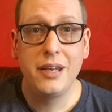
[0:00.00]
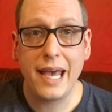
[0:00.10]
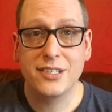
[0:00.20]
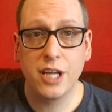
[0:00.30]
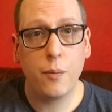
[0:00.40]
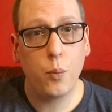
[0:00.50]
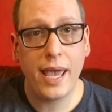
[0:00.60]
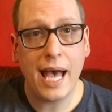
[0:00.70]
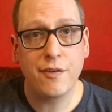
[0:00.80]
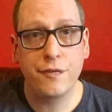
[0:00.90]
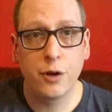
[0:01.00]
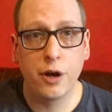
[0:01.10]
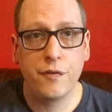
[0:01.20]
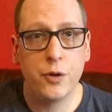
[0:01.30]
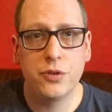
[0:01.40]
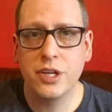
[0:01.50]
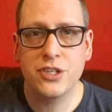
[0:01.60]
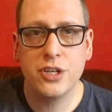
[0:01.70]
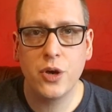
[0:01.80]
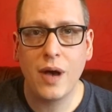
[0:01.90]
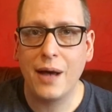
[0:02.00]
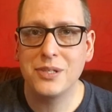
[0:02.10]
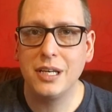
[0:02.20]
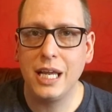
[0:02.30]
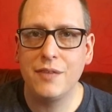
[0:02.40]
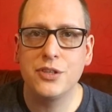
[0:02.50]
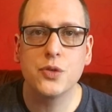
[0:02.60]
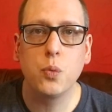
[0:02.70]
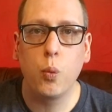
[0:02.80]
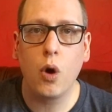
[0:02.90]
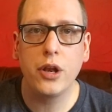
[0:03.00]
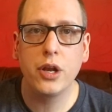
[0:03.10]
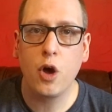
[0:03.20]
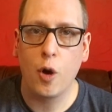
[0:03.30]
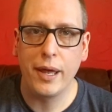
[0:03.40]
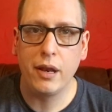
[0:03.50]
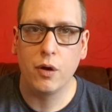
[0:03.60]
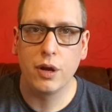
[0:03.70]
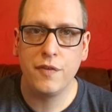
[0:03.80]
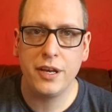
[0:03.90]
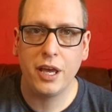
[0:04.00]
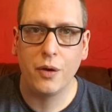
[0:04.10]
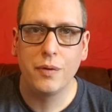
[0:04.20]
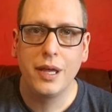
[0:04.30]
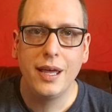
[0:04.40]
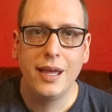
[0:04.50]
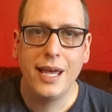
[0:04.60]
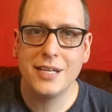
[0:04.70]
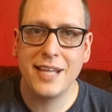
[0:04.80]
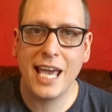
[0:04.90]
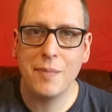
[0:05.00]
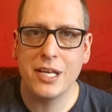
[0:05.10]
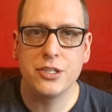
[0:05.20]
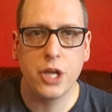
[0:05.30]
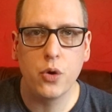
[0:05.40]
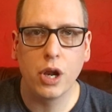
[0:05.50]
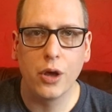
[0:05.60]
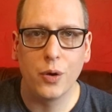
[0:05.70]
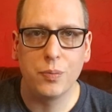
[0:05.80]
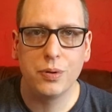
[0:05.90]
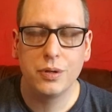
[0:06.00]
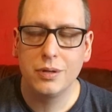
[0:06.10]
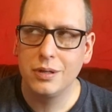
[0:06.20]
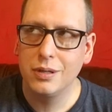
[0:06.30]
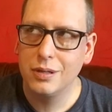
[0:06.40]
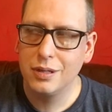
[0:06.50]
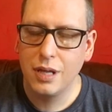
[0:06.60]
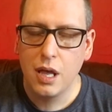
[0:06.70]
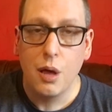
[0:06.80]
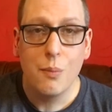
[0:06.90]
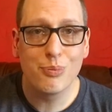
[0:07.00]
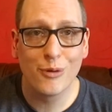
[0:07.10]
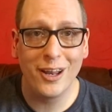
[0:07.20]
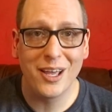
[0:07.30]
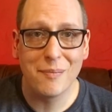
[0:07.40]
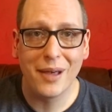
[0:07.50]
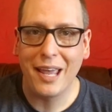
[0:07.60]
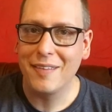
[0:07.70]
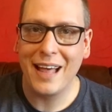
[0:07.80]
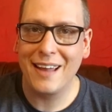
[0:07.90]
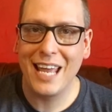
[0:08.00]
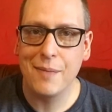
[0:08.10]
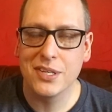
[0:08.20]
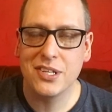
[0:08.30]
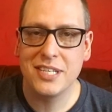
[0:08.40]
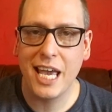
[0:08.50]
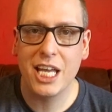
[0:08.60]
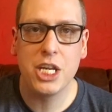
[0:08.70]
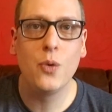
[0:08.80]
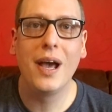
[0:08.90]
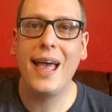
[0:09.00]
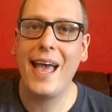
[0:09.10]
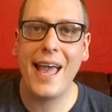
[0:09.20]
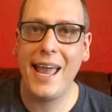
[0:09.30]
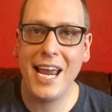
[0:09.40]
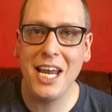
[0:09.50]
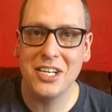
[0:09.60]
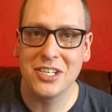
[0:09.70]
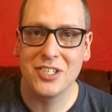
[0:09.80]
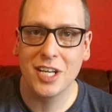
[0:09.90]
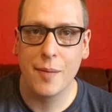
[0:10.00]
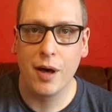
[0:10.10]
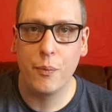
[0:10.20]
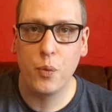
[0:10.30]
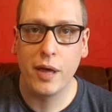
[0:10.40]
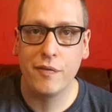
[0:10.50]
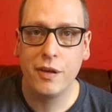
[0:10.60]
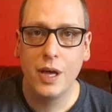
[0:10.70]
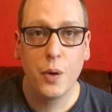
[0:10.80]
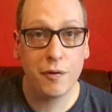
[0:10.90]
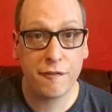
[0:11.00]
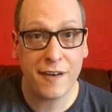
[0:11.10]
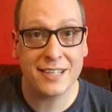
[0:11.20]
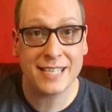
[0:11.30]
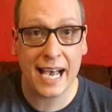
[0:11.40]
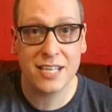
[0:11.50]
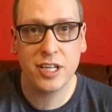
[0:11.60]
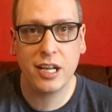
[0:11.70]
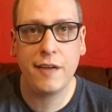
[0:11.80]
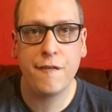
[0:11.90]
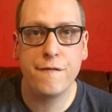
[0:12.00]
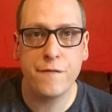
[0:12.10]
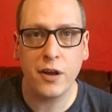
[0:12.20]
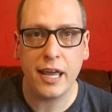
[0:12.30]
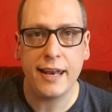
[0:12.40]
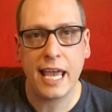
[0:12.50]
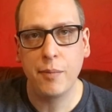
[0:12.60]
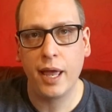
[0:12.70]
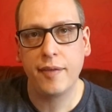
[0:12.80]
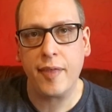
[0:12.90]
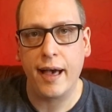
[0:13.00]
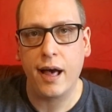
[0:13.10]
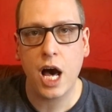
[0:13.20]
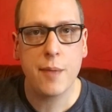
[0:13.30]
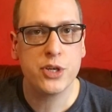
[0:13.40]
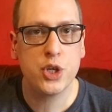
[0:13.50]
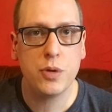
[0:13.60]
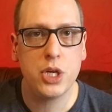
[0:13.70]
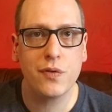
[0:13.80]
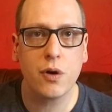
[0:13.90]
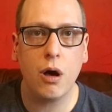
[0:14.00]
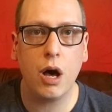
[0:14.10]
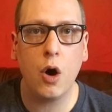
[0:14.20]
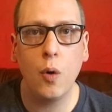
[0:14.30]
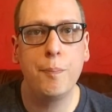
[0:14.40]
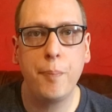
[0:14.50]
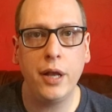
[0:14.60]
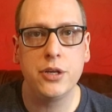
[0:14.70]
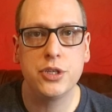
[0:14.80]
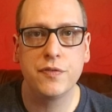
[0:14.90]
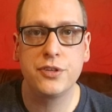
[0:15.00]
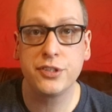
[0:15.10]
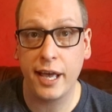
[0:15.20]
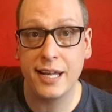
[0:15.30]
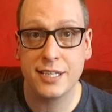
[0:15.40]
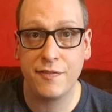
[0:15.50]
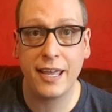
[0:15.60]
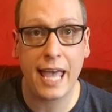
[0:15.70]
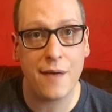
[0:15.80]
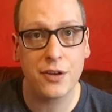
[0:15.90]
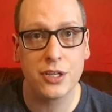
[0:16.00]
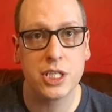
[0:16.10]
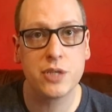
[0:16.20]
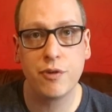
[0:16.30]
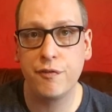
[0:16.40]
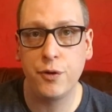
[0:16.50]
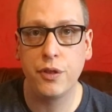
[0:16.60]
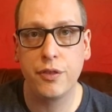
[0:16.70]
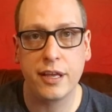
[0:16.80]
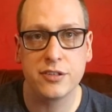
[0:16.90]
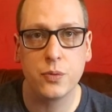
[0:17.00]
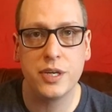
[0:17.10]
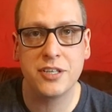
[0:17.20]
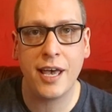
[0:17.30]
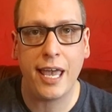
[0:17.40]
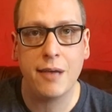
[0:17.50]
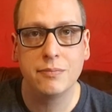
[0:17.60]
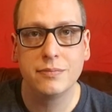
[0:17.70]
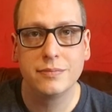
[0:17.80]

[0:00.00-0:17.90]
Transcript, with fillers: Next up, we have a Flerf who doesn't know how to leave just one comment on a video. His name is No Globe. Brilliant mate, that name must have taken you ages to come up with. With a fantastically funny name like that, I'm assuming you've got a whole bunch of scientific evidence to refute the things that we say.